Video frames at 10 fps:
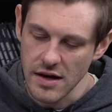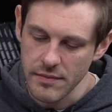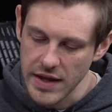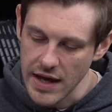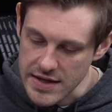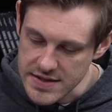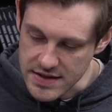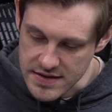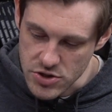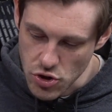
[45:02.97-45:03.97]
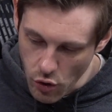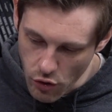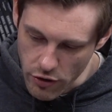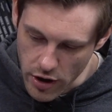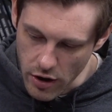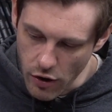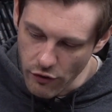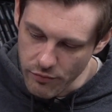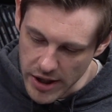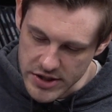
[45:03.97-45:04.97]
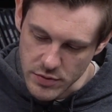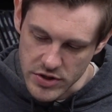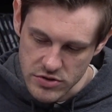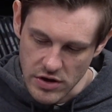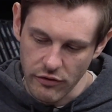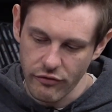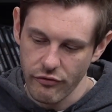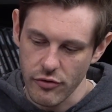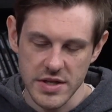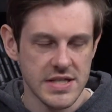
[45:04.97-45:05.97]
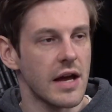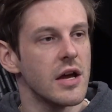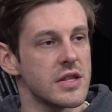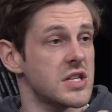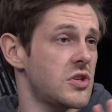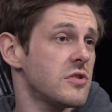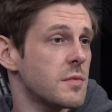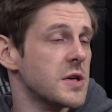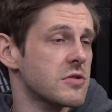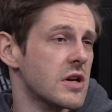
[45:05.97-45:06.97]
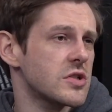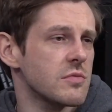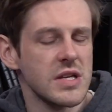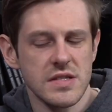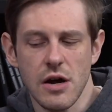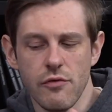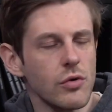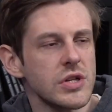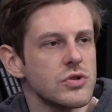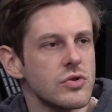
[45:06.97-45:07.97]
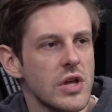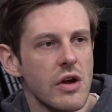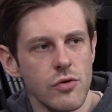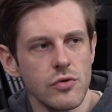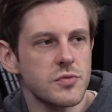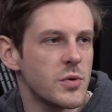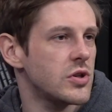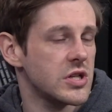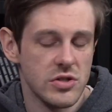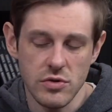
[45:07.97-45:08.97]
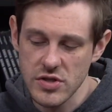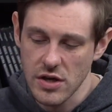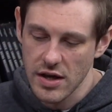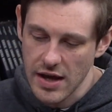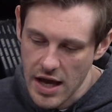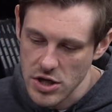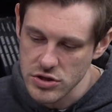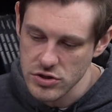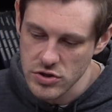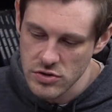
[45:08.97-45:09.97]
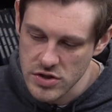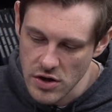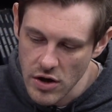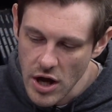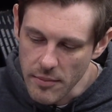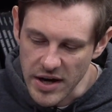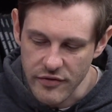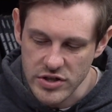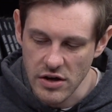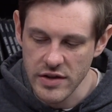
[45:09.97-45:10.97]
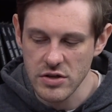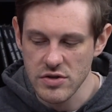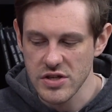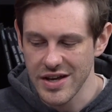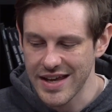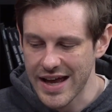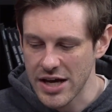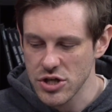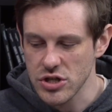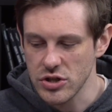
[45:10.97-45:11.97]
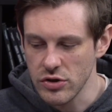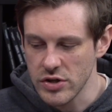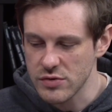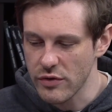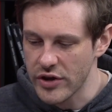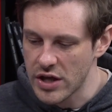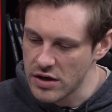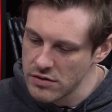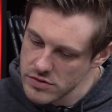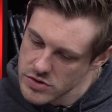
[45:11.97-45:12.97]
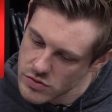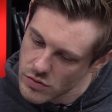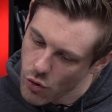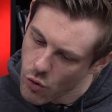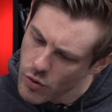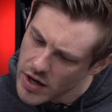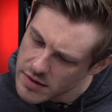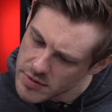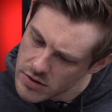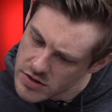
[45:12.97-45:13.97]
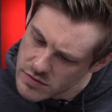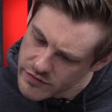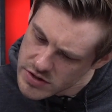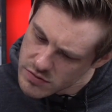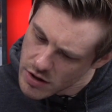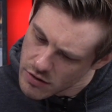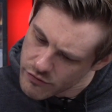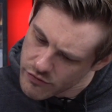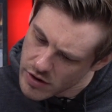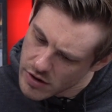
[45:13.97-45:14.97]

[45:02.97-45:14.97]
They get a 6-inch aura of -1 strength from the attack. This used to be a stratagem, it's now rolled into their rules, but you need to do a psychic action to do so. But every time they do a psychic action, units within, all enemy units within 12?